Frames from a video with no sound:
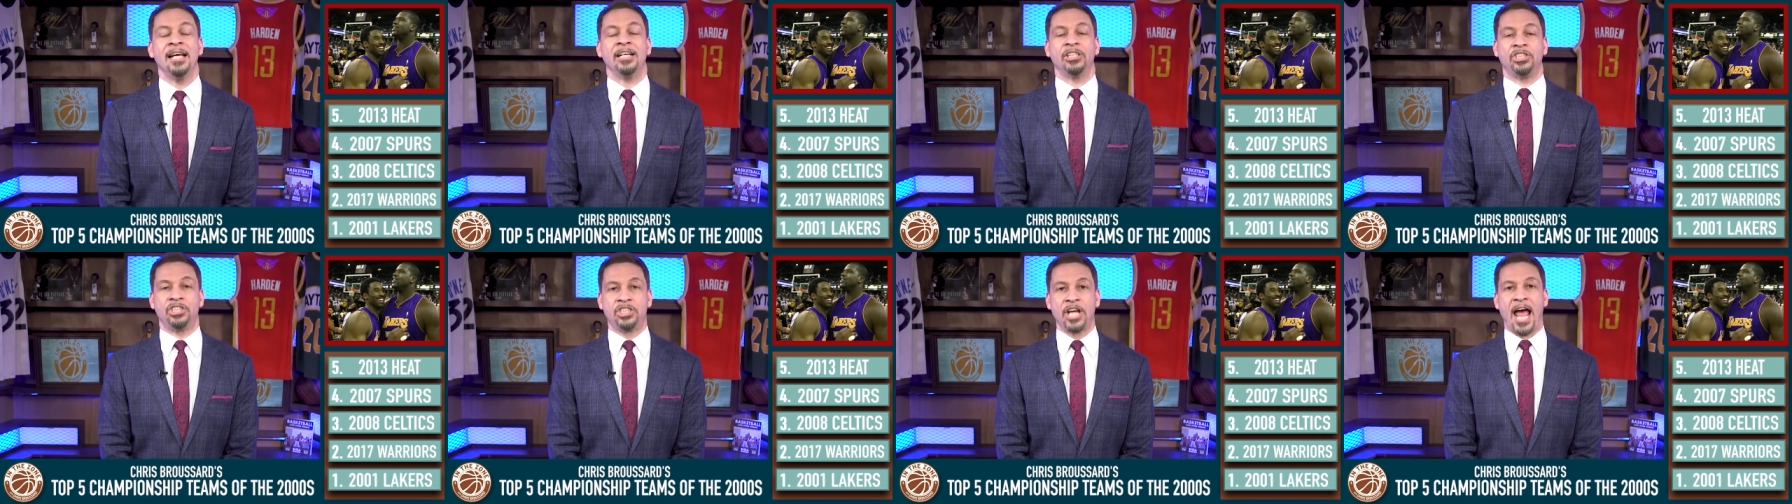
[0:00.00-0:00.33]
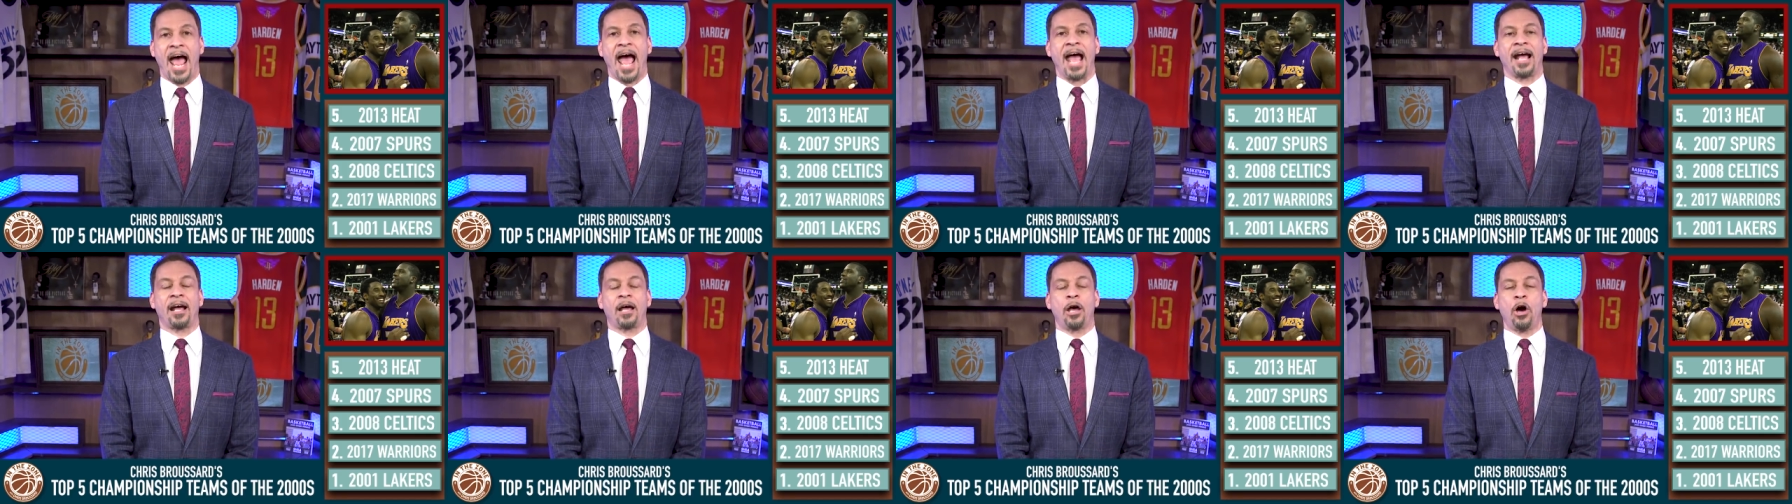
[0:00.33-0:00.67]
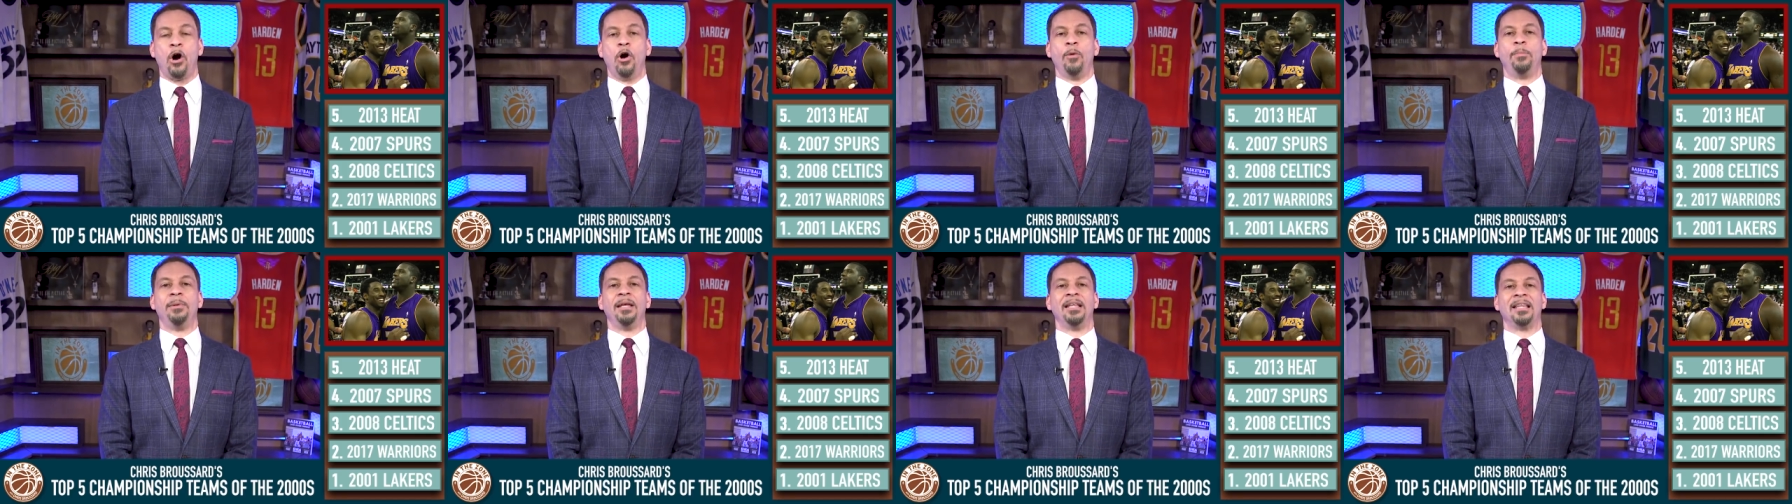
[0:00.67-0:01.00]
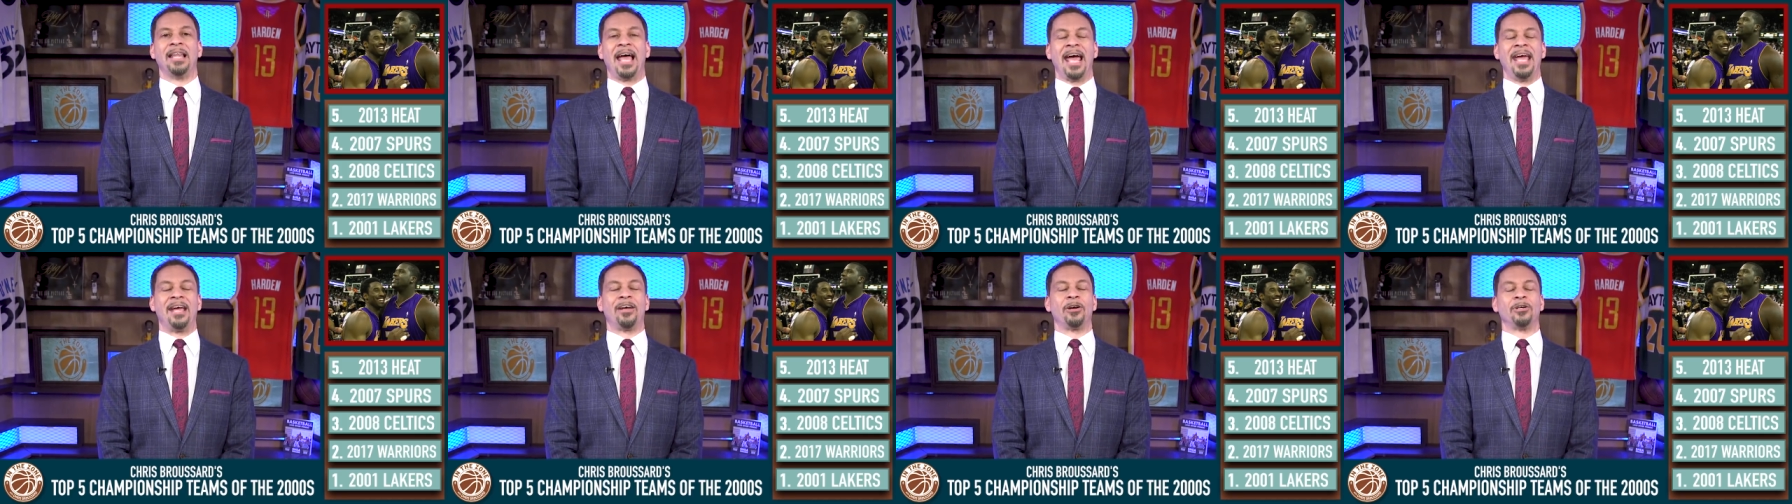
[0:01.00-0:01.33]
Shaq Kobe
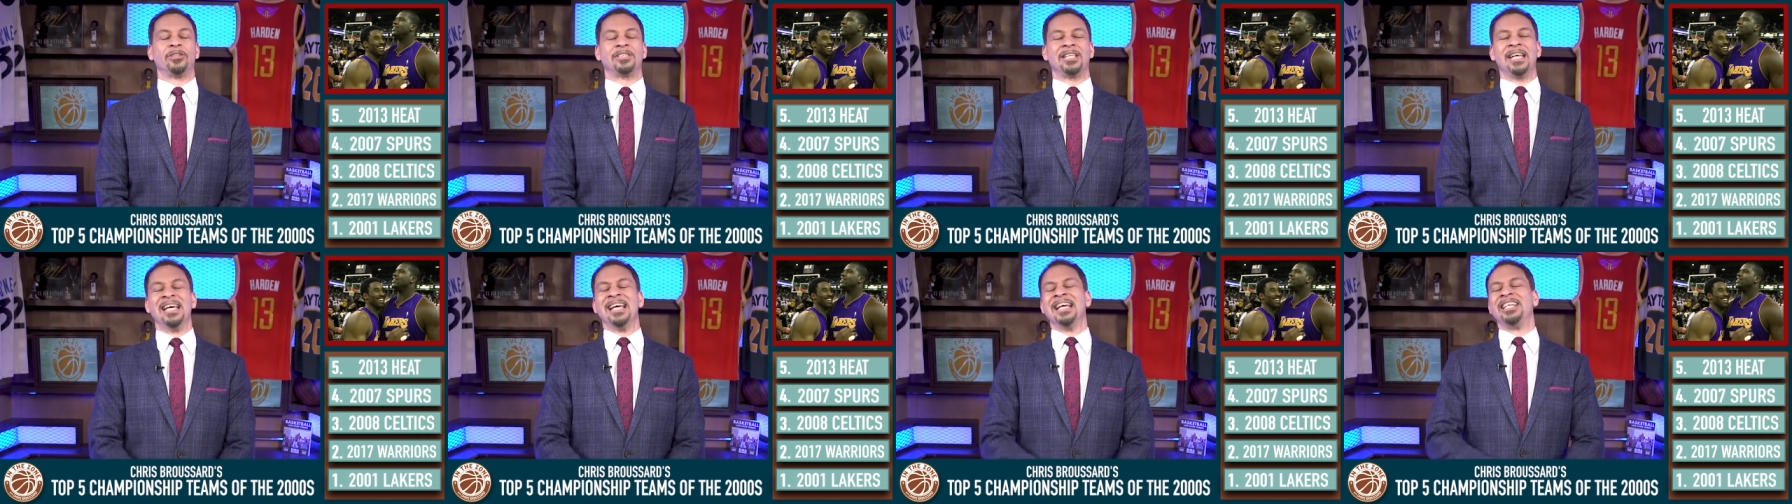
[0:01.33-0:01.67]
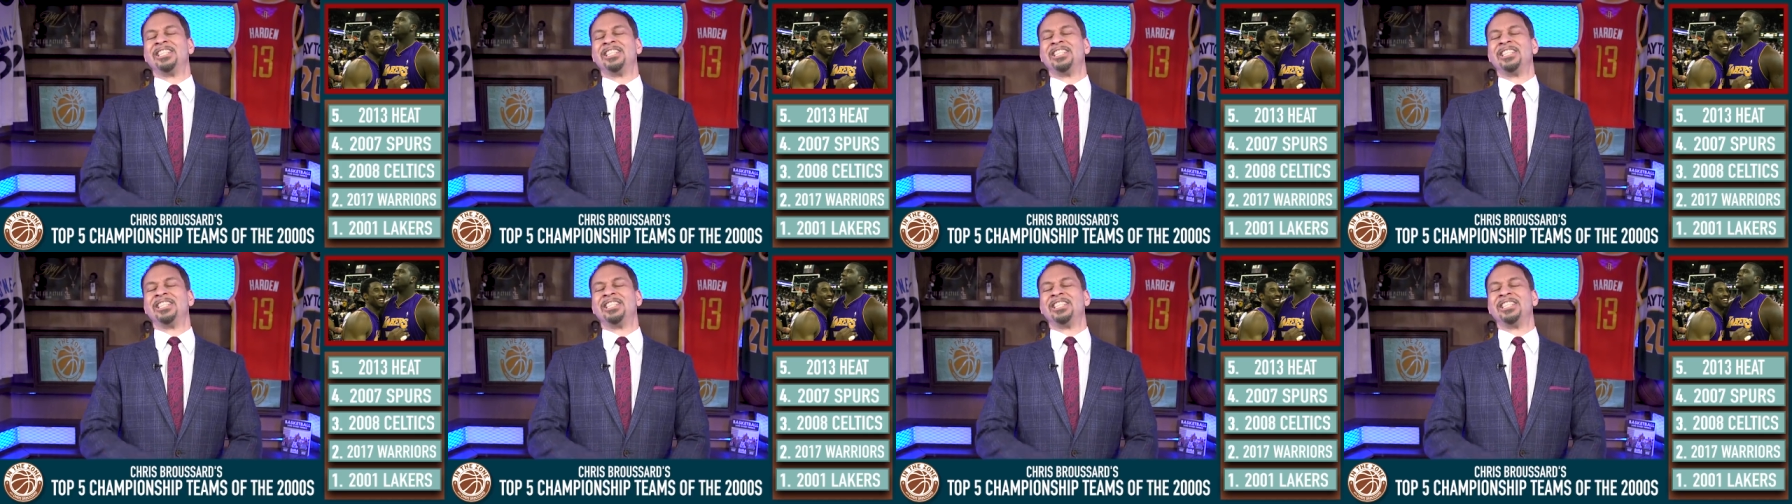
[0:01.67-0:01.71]
Lakers.